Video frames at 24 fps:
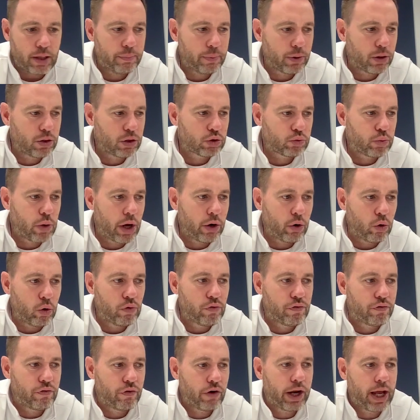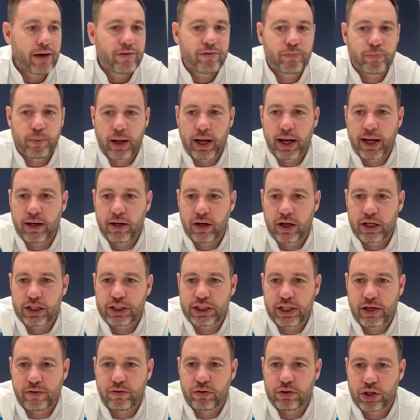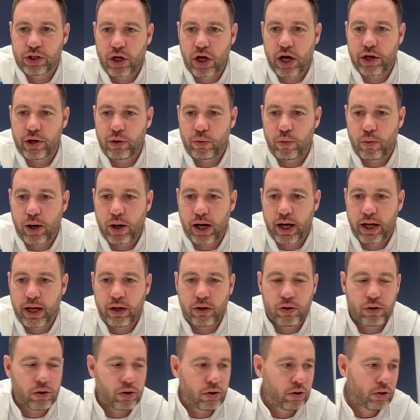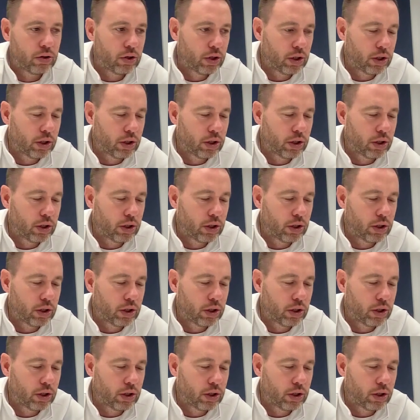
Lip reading: because when all three have played, like Sheffield United away or